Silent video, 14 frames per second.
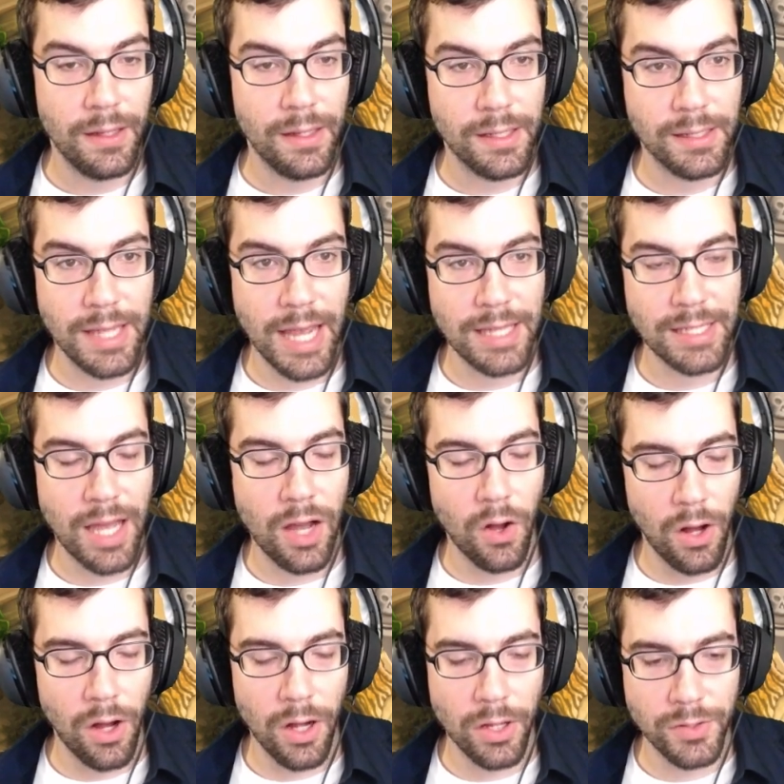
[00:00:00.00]
This guy's got
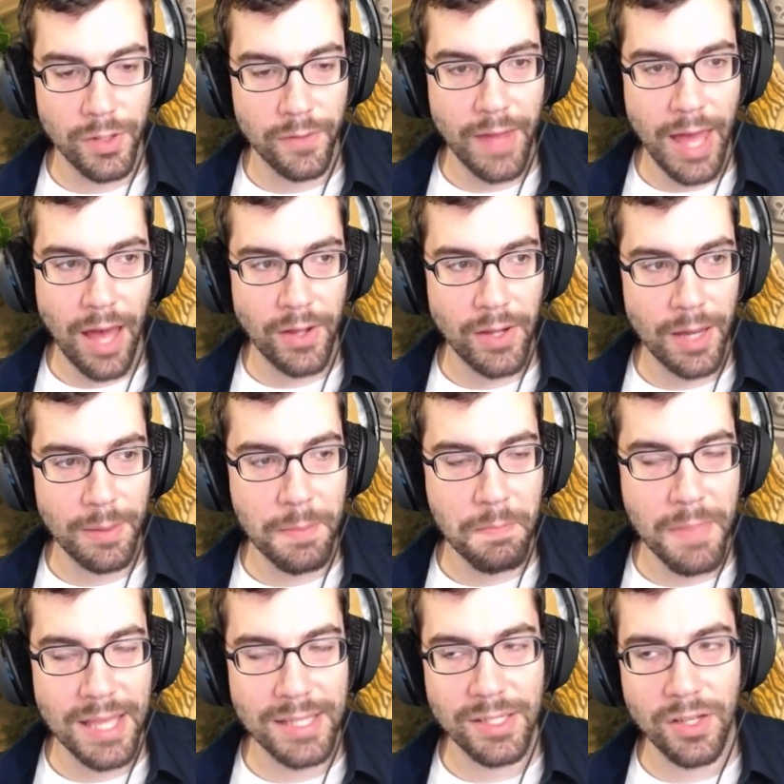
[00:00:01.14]
ultra value on me.
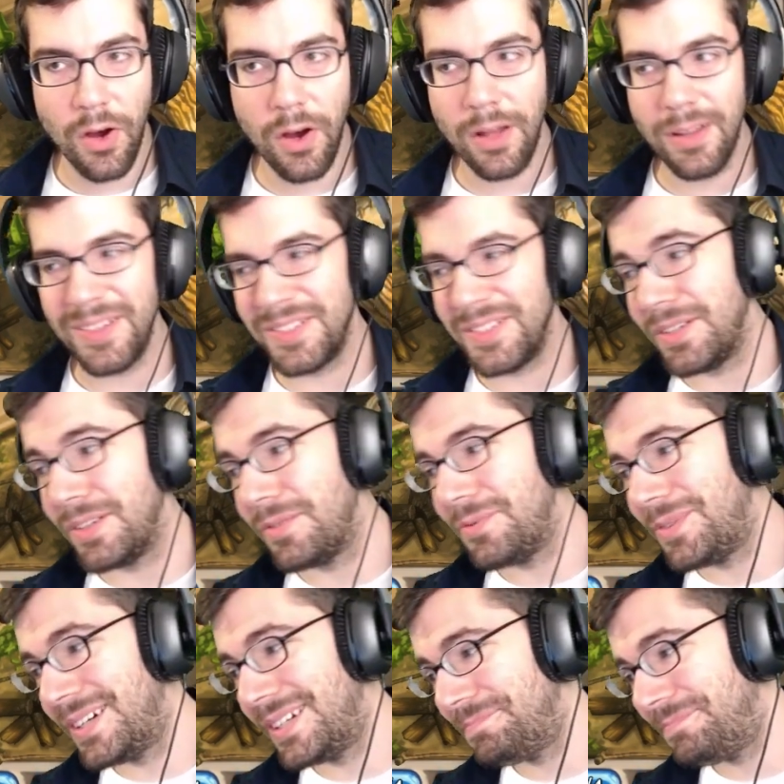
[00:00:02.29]
Mistcaller turn
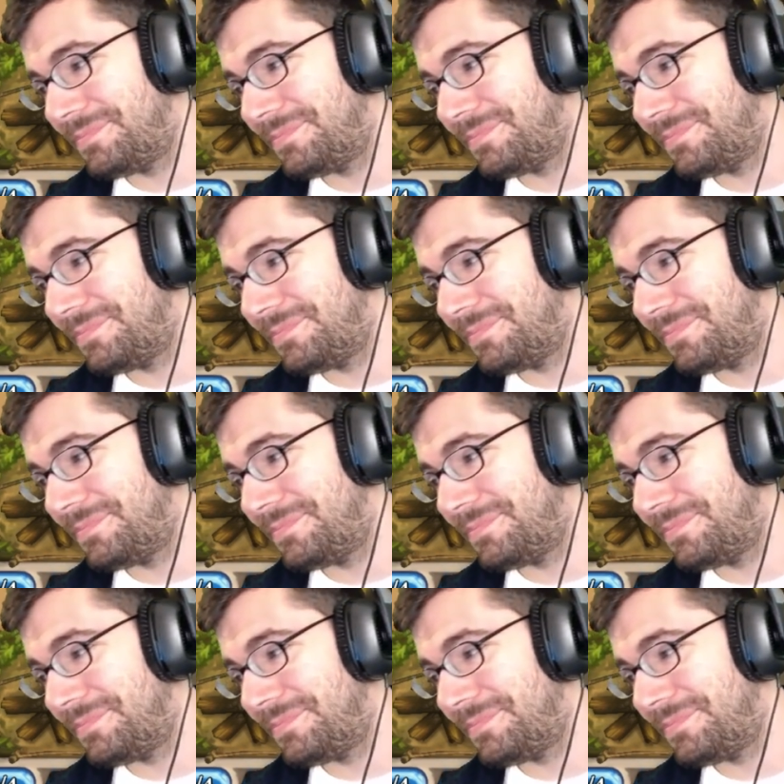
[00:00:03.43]
one.